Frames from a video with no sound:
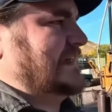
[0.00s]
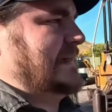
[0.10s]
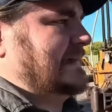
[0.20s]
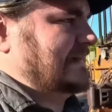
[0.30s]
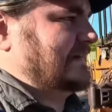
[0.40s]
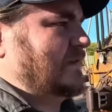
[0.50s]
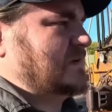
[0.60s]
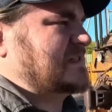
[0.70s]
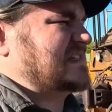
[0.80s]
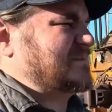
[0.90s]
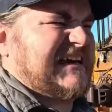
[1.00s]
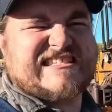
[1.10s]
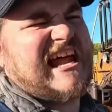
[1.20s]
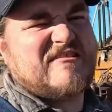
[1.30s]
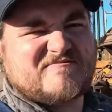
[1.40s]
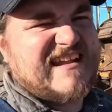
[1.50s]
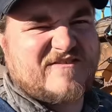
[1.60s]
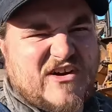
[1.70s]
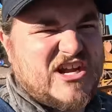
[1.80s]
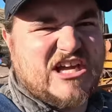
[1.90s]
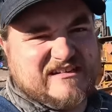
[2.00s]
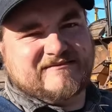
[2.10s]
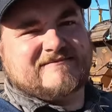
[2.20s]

in an enclosed space. Not very good.